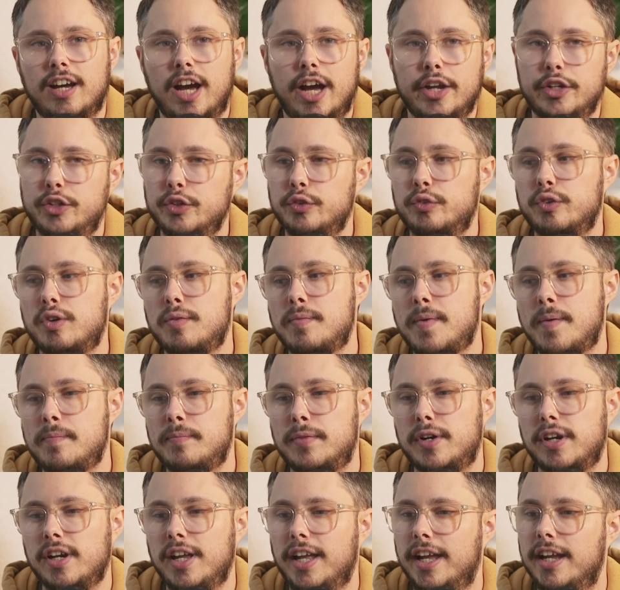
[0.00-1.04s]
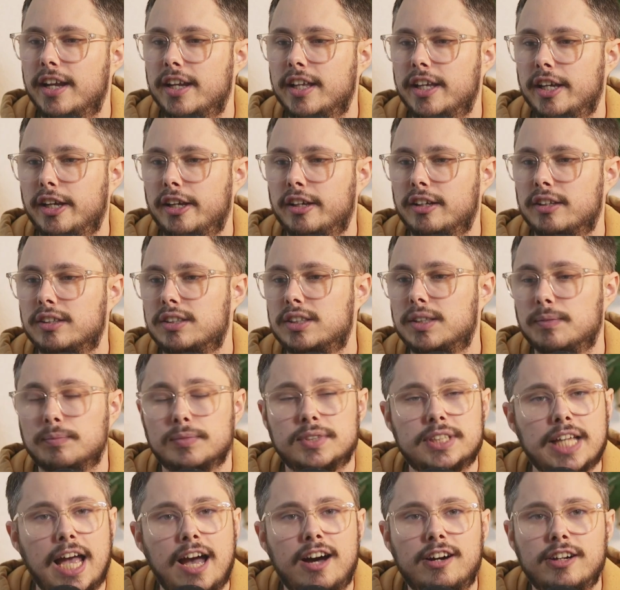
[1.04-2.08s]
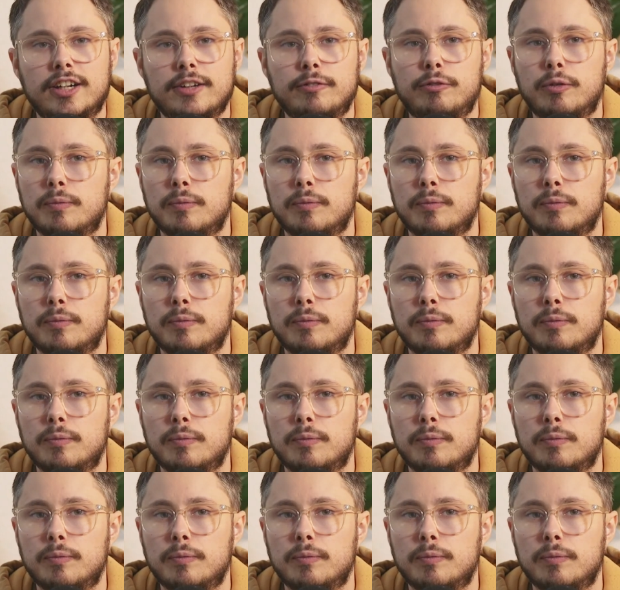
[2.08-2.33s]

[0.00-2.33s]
I do remember eating some salad